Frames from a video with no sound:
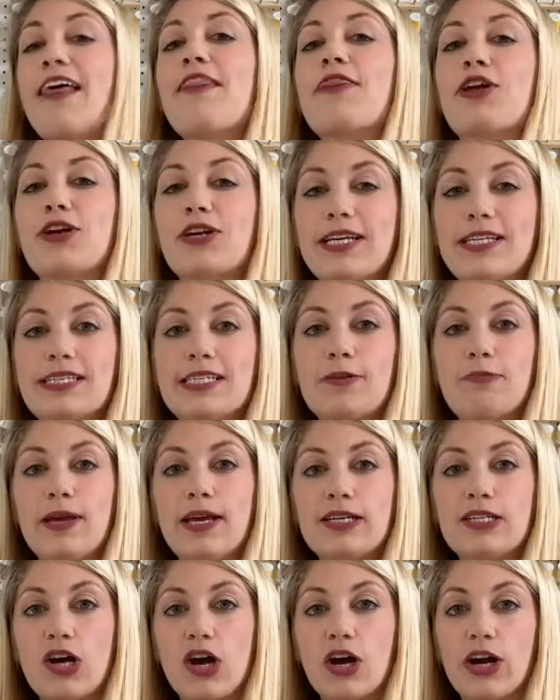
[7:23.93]
there needs to
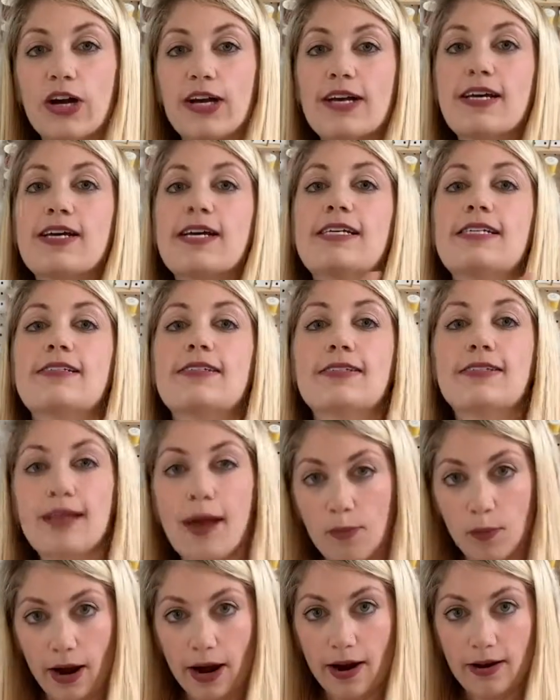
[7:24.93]
be a dart
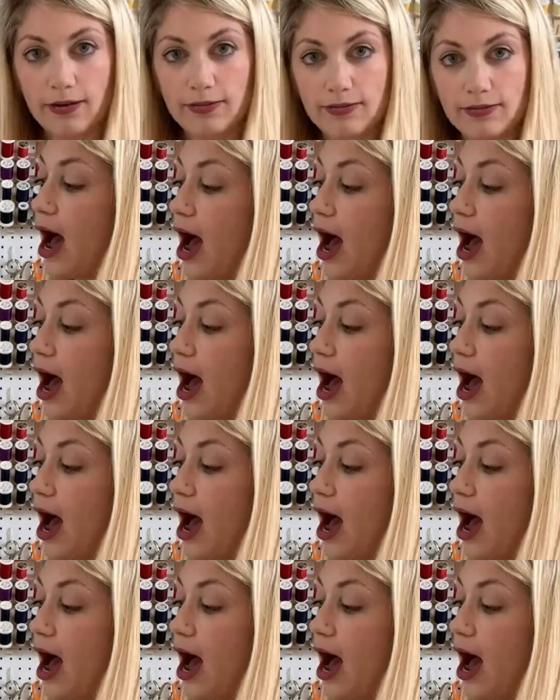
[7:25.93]
somewhere.